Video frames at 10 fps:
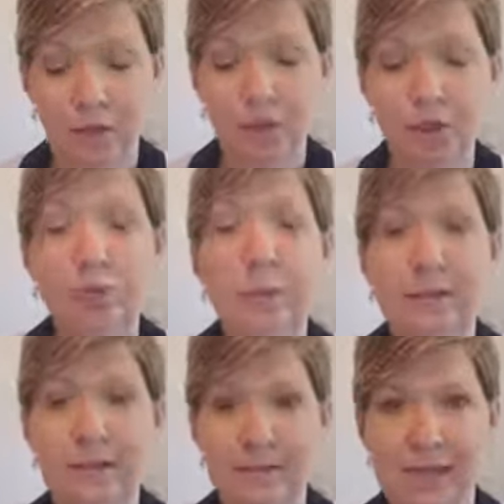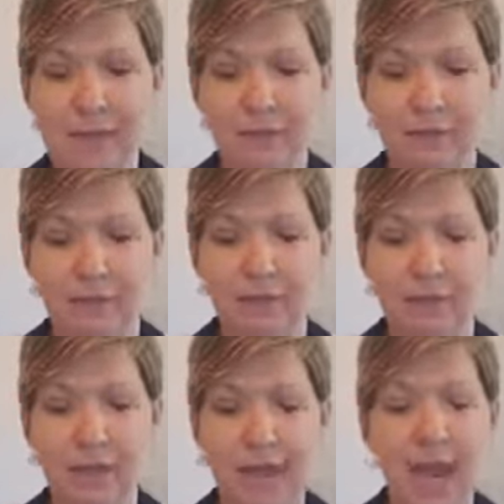too weak to save,
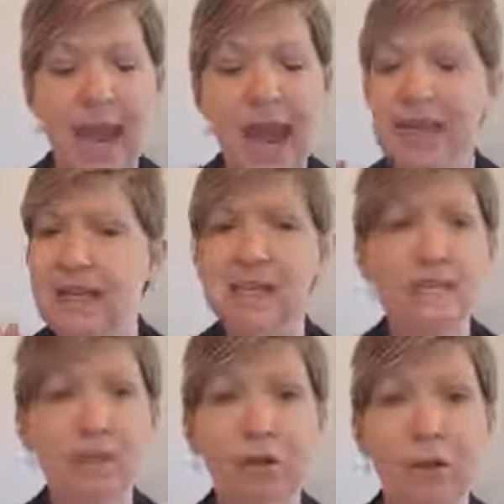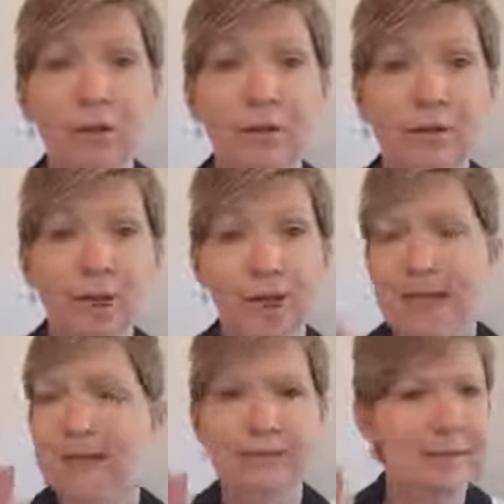and his ear
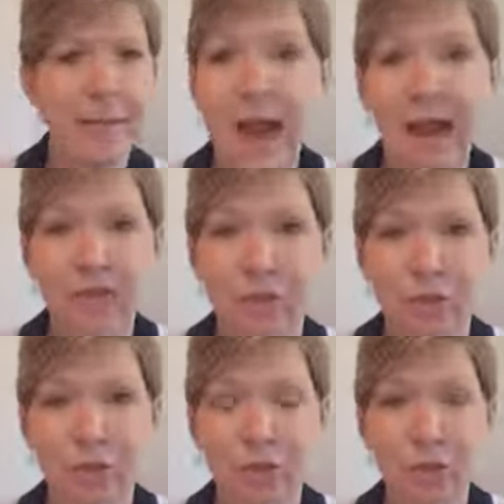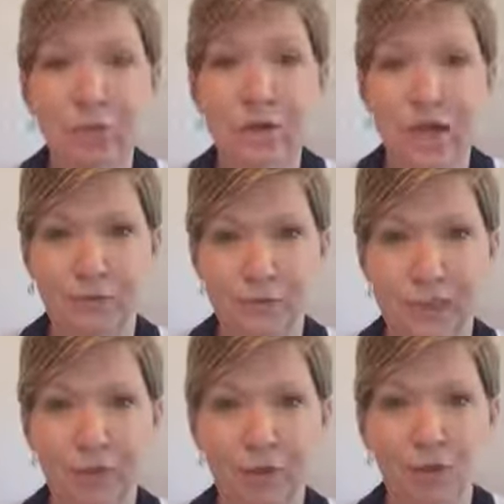is not too deaf to
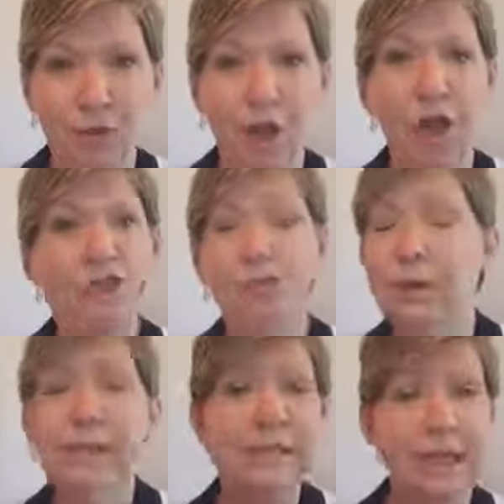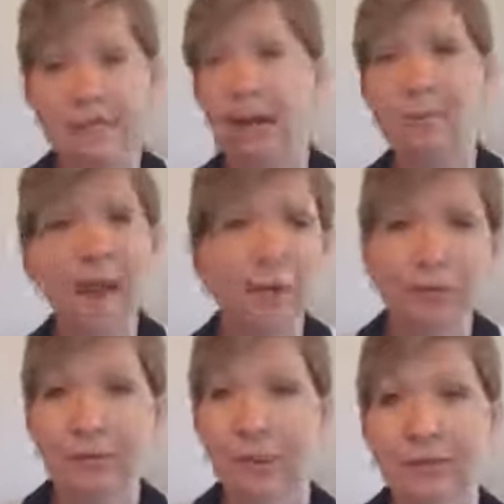hear. So it does not matter,
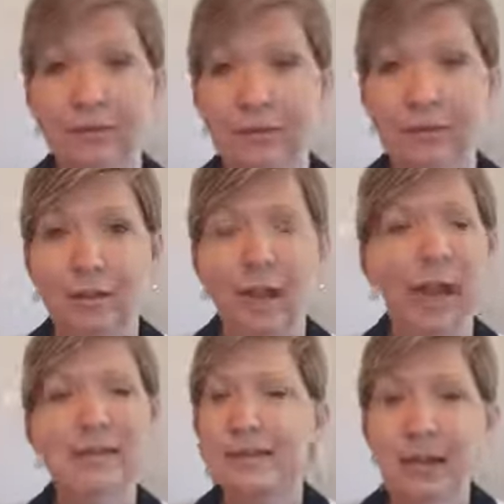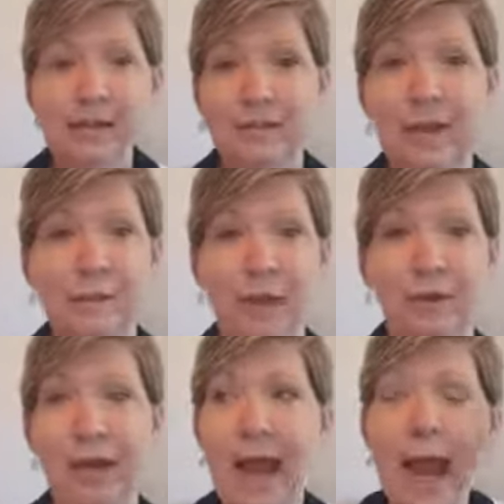friend. It does not
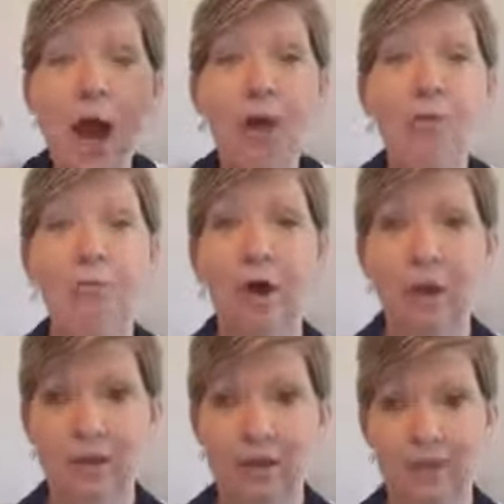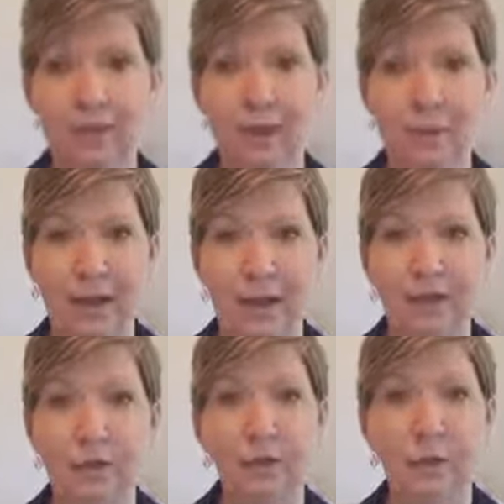matter how far down that
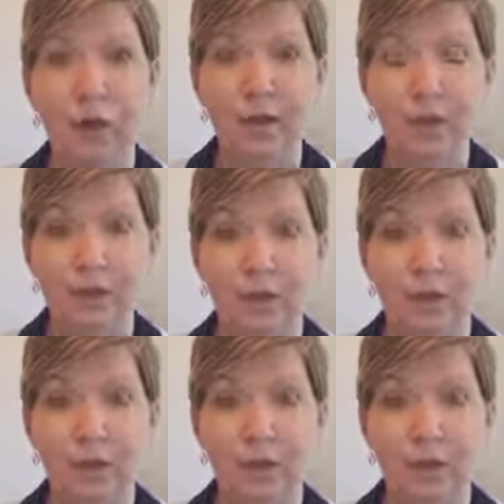path you've gone that's